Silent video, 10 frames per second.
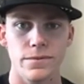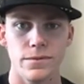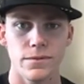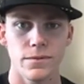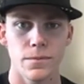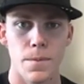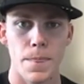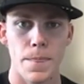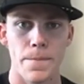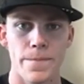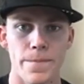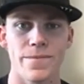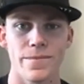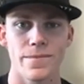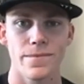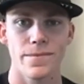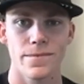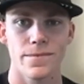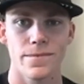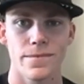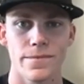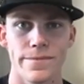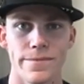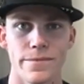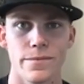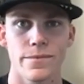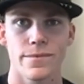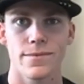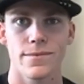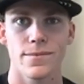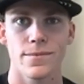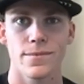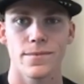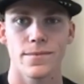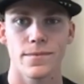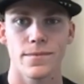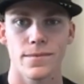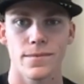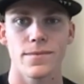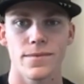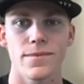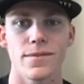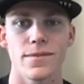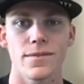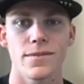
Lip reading: The person shown says nothing.